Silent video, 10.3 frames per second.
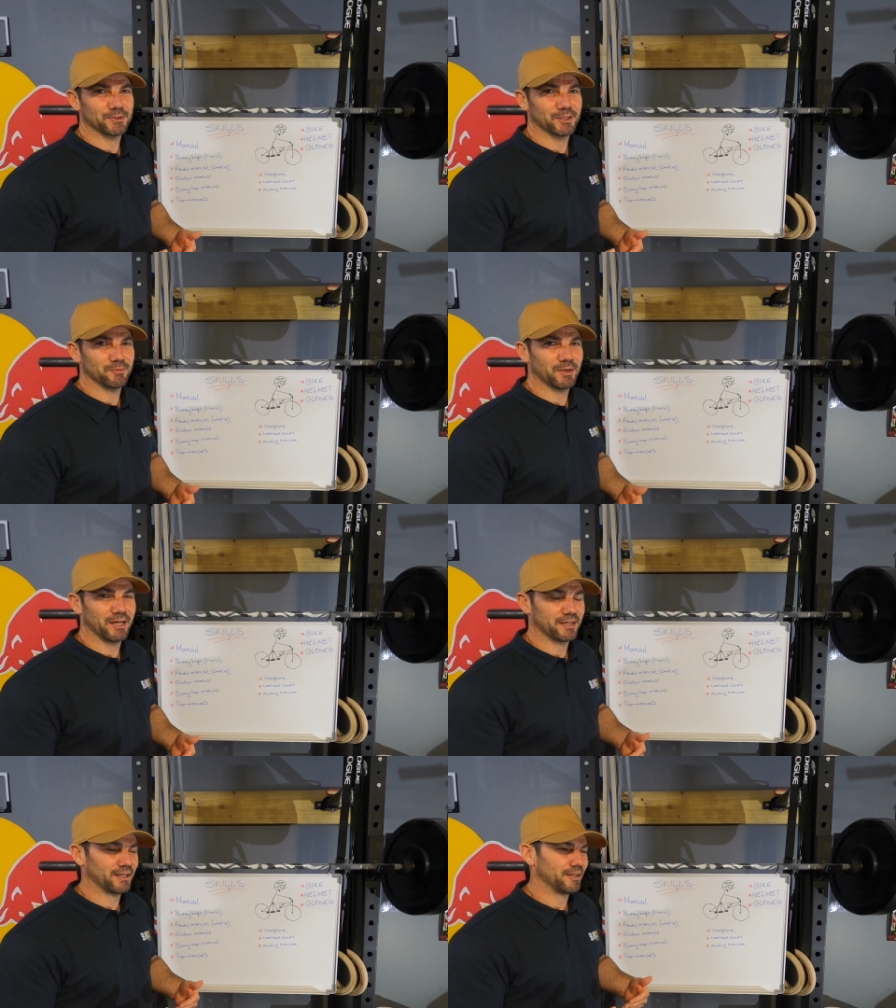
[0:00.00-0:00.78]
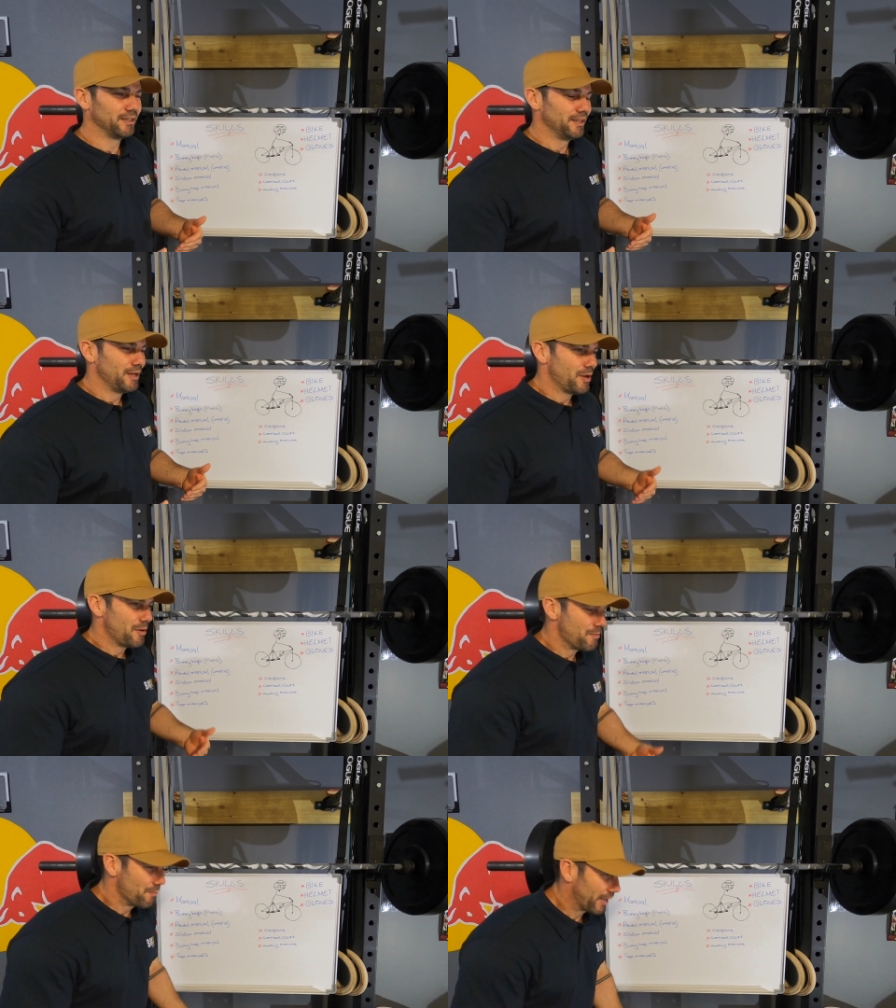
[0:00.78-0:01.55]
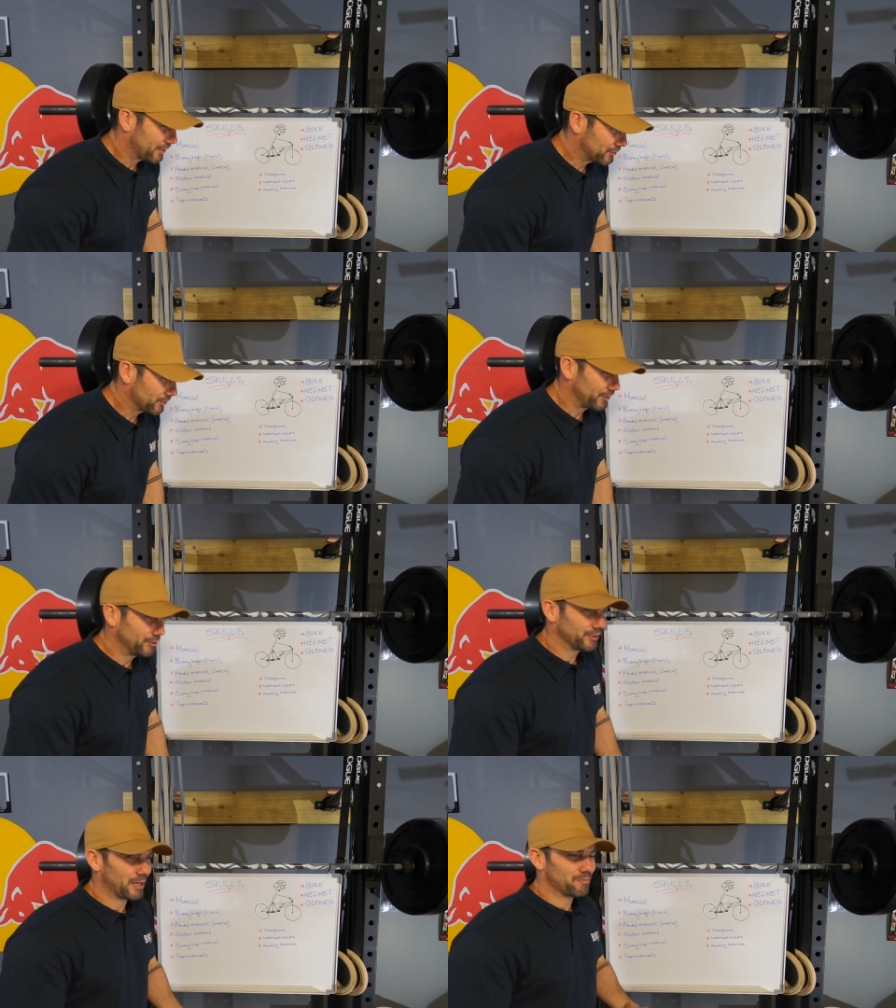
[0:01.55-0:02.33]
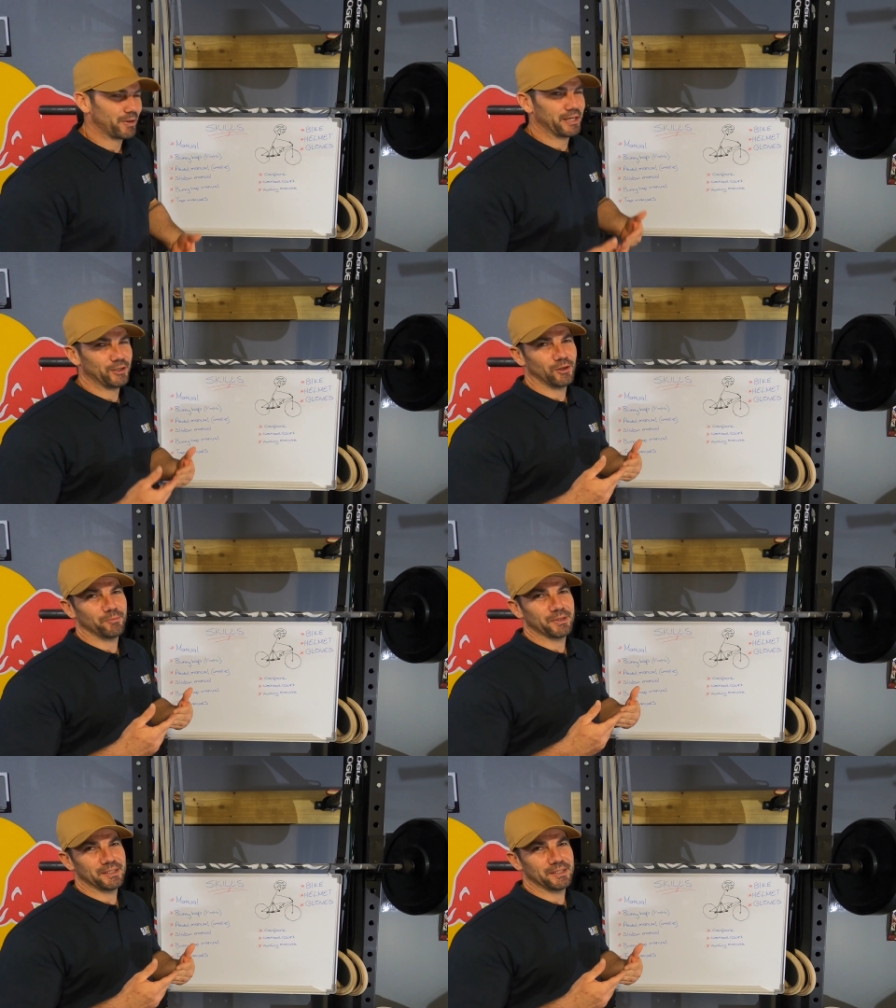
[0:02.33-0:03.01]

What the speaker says: up to the marker, making sure you do that bunny hop,